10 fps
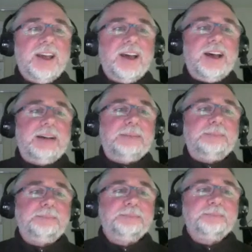
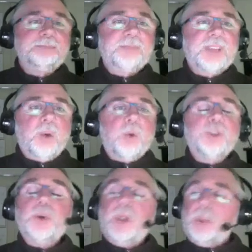Well,
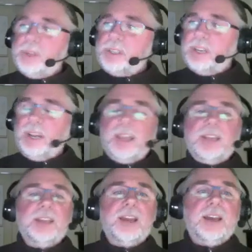so anyways,
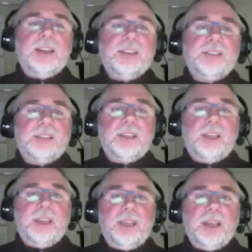tonight is
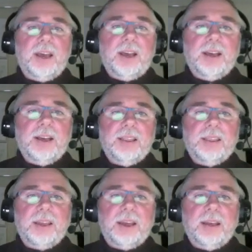the
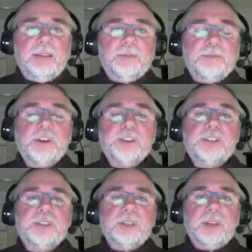
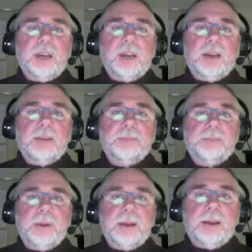first
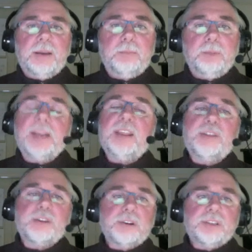Bloody
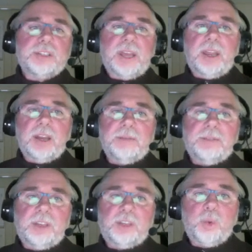Thursday of
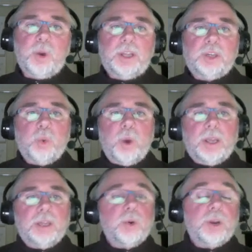the
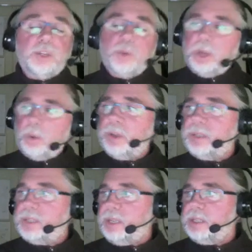2020-2021
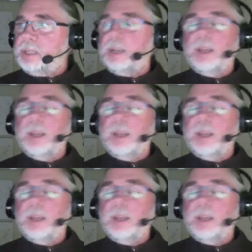season.